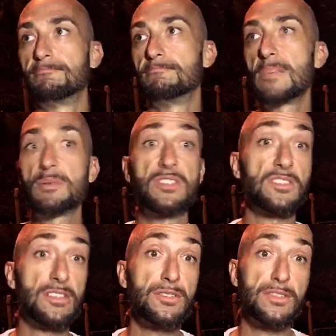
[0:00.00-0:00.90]
maybe the
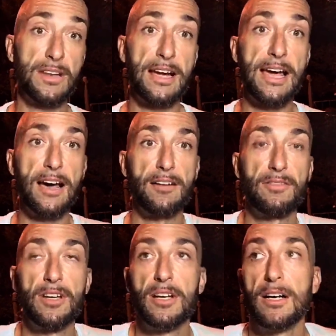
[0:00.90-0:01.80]
skills that I have,
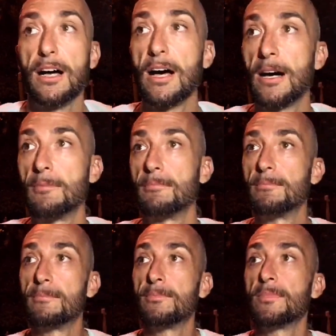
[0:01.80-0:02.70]

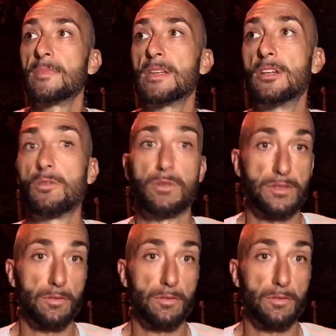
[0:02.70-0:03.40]
was